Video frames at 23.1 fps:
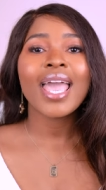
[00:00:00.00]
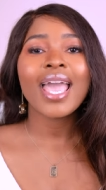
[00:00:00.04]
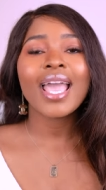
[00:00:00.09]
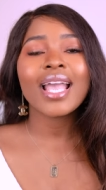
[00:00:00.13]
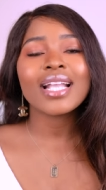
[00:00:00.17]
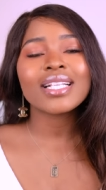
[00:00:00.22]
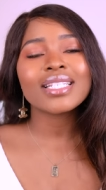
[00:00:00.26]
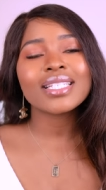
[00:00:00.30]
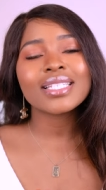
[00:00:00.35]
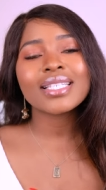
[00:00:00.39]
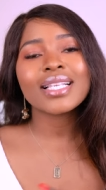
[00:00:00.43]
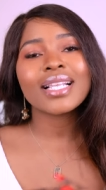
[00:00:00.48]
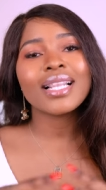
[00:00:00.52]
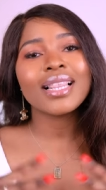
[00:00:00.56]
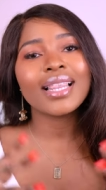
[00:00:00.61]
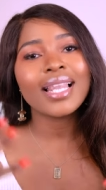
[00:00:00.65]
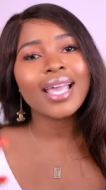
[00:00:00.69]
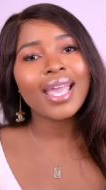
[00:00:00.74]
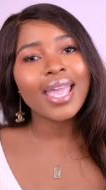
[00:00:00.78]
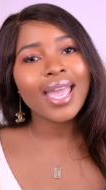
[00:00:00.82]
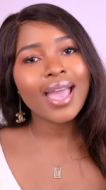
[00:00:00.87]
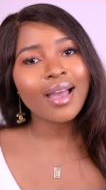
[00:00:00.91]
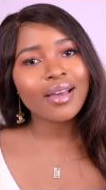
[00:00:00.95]
and just
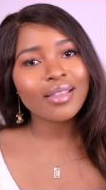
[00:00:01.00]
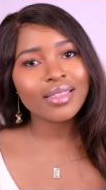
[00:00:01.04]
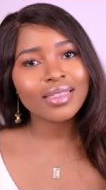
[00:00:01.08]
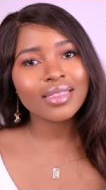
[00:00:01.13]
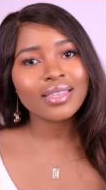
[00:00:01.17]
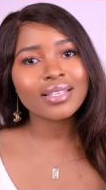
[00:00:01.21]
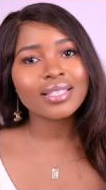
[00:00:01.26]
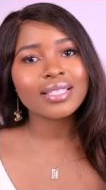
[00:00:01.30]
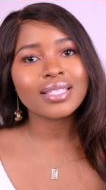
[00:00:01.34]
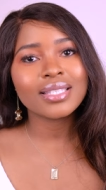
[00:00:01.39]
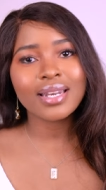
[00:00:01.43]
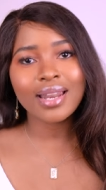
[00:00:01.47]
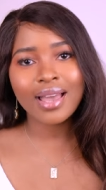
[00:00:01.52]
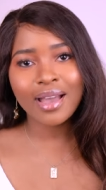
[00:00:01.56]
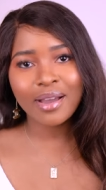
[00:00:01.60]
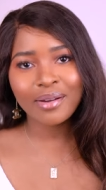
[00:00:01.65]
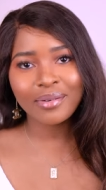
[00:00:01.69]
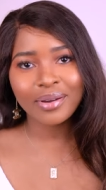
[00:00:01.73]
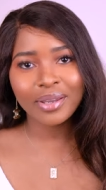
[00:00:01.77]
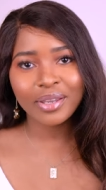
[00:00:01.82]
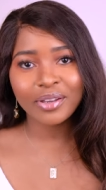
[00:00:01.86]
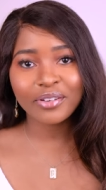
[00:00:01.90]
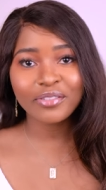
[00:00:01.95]
lay out the
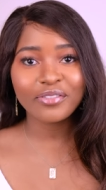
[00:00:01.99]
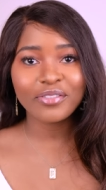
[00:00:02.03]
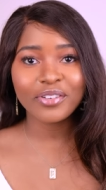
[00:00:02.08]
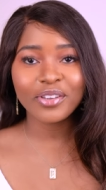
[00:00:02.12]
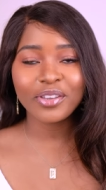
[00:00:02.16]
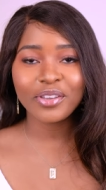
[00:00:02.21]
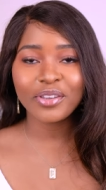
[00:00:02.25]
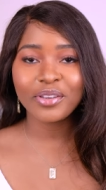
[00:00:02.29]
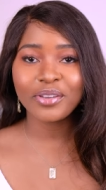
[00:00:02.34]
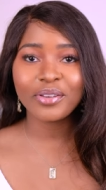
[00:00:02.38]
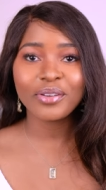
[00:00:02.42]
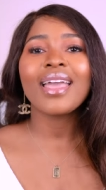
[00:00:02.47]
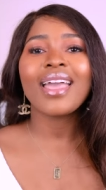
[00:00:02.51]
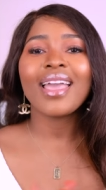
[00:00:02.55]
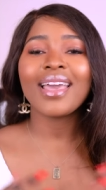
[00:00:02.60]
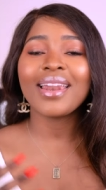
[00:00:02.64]
scenario for you.